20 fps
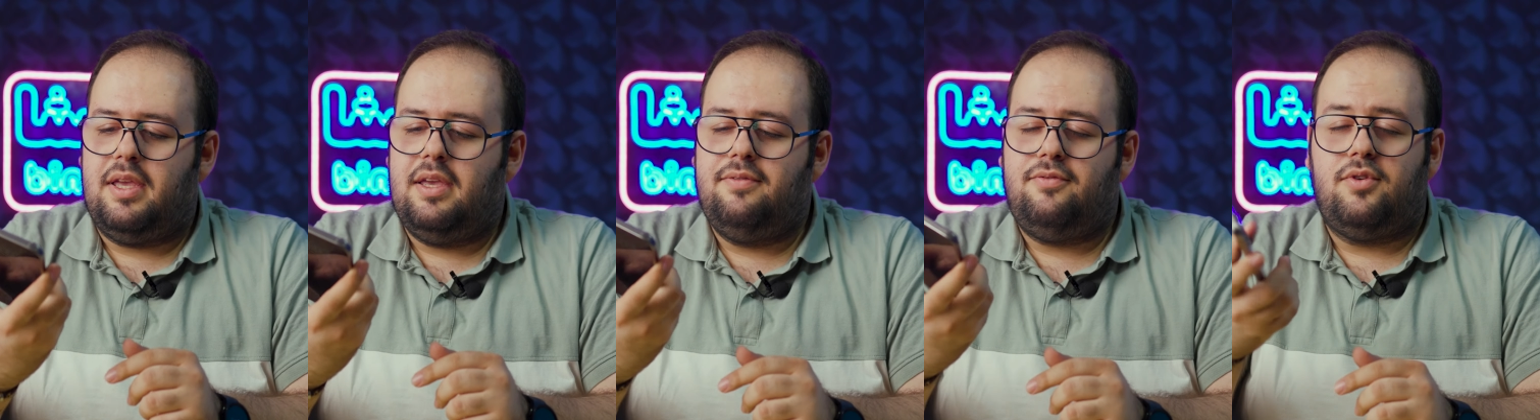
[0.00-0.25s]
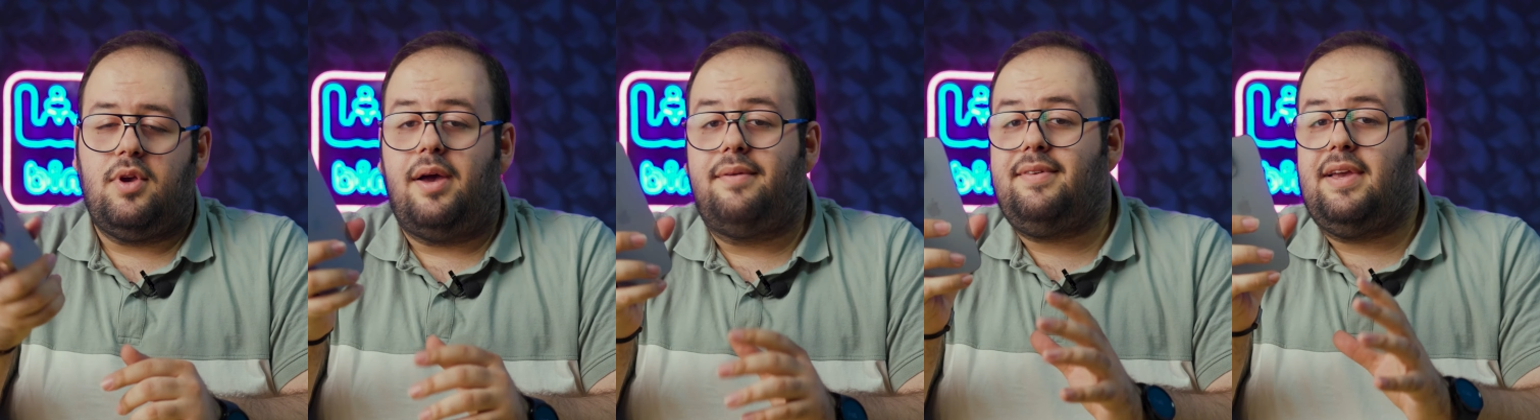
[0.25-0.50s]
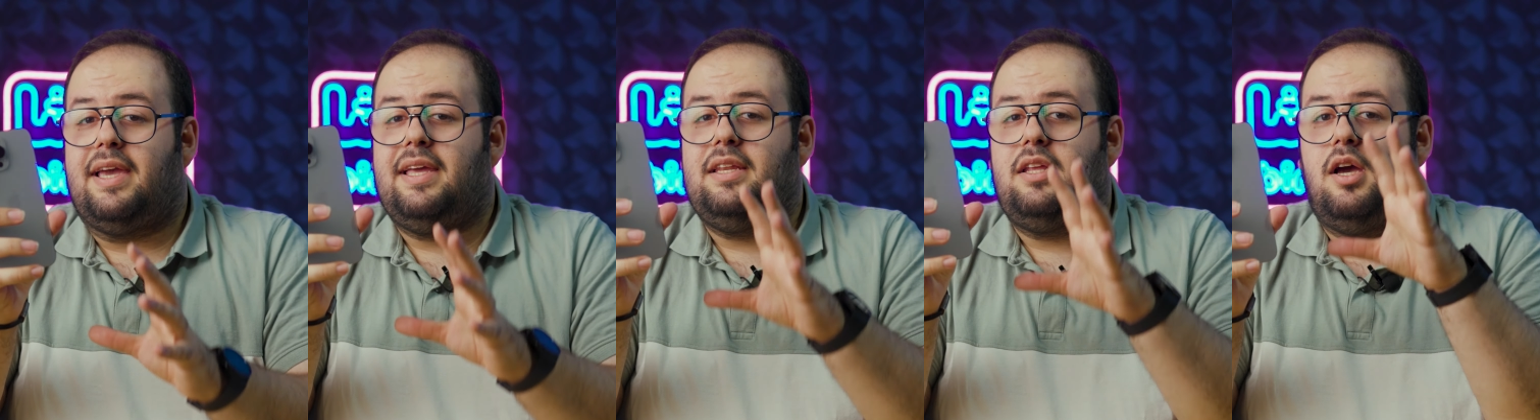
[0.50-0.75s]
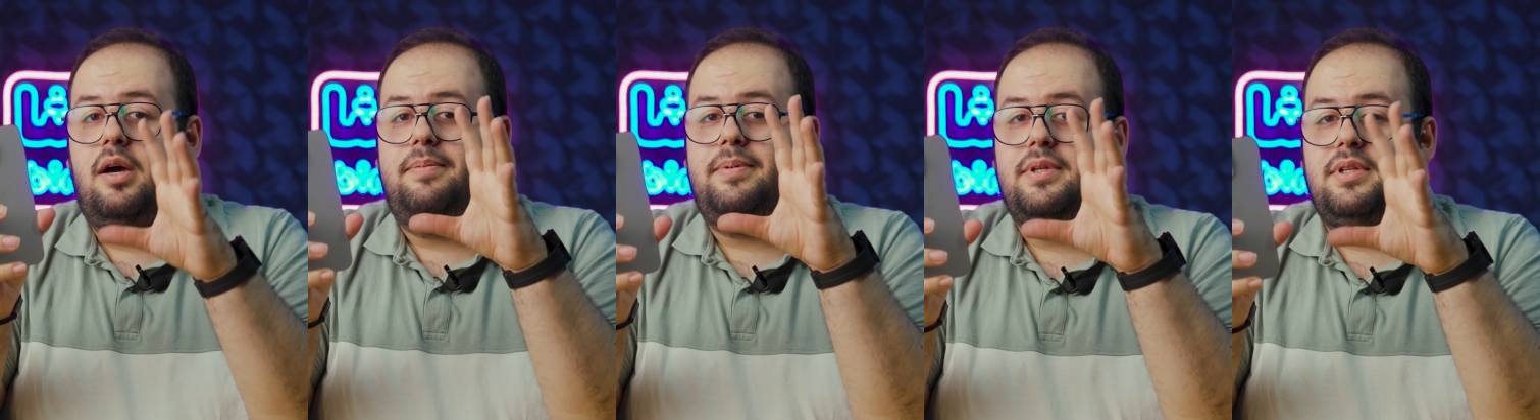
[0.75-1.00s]
If you have any
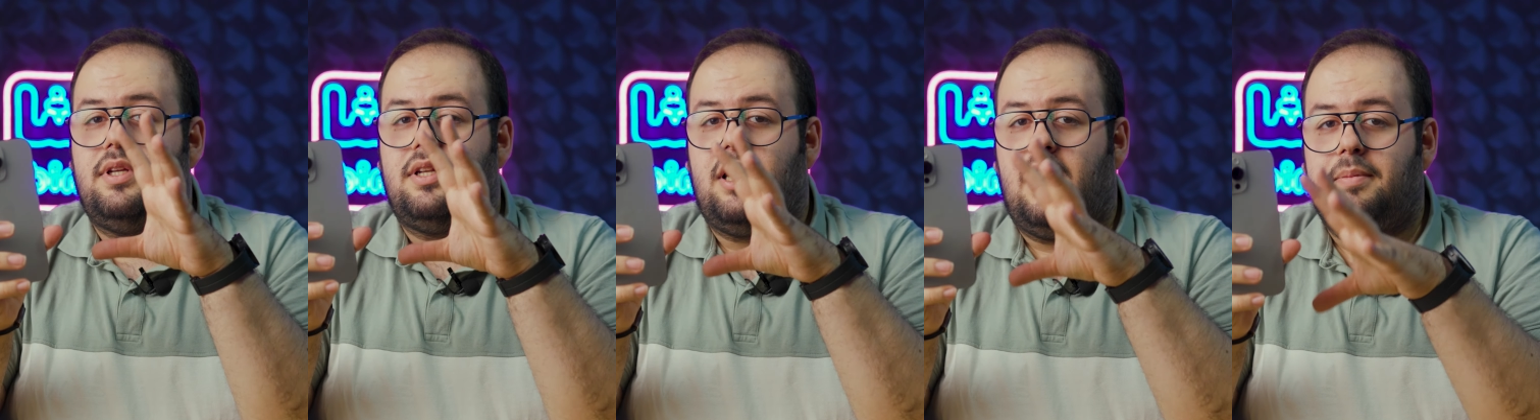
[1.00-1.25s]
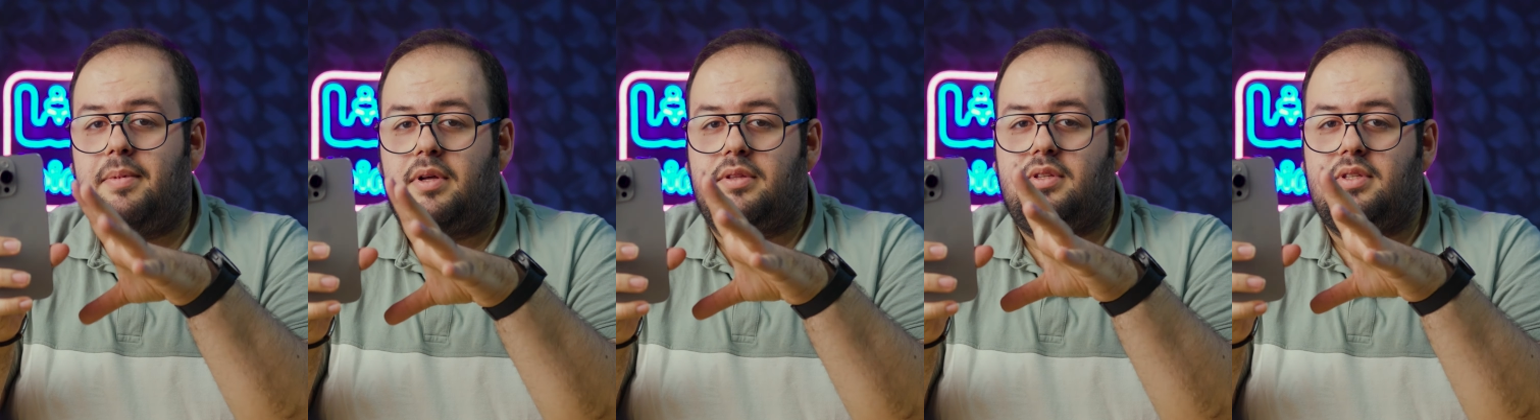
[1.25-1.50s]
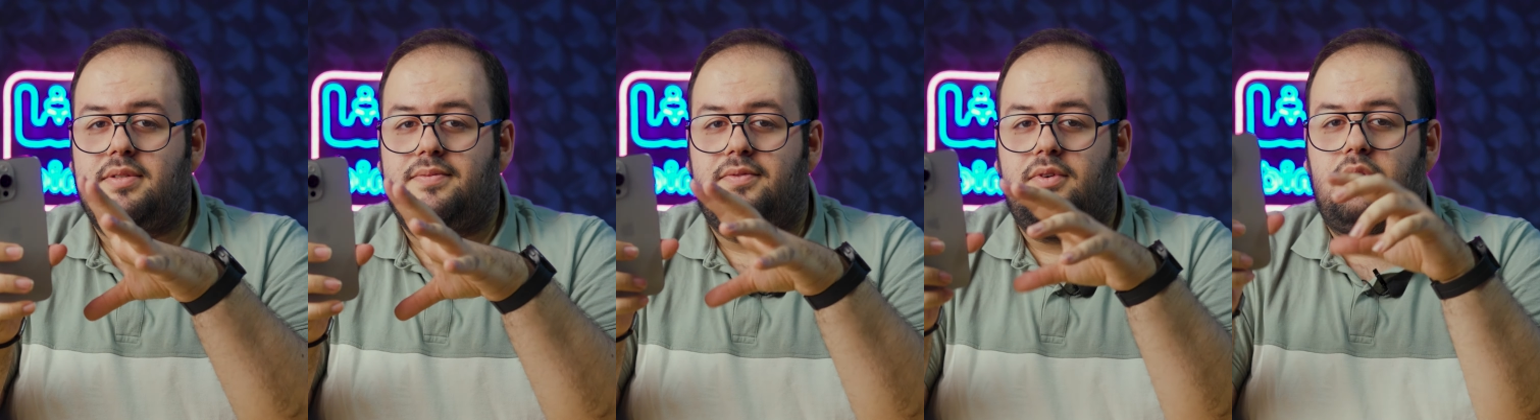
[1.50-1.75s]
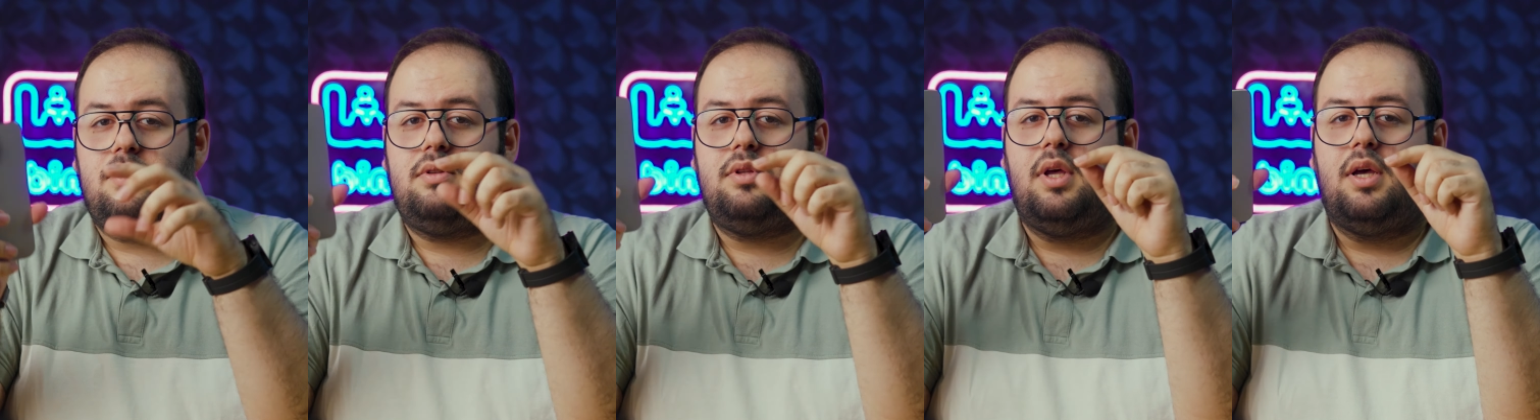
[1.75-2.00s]
opinion about this
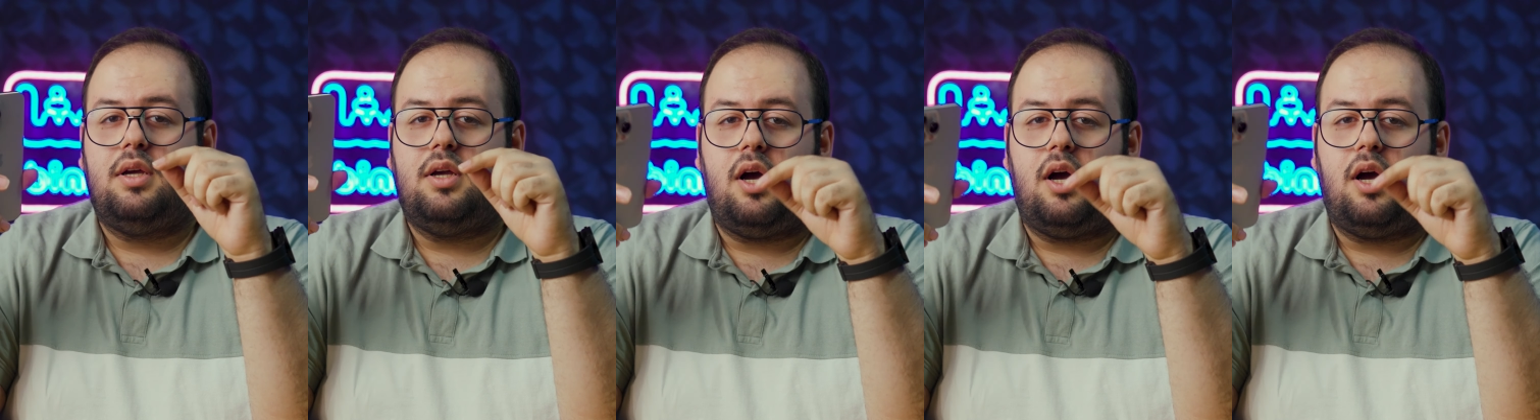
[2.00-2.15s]
phone,